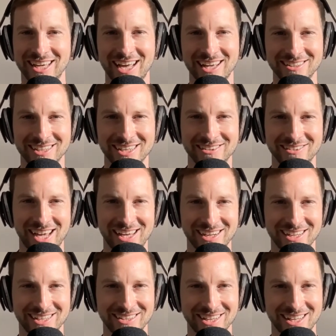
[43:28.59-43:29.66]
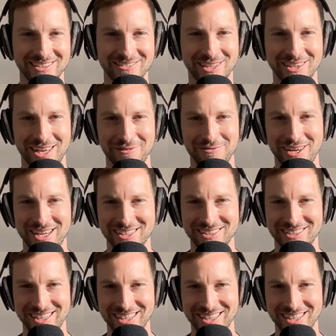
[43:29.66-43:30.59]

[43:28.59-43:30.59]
that fantasy.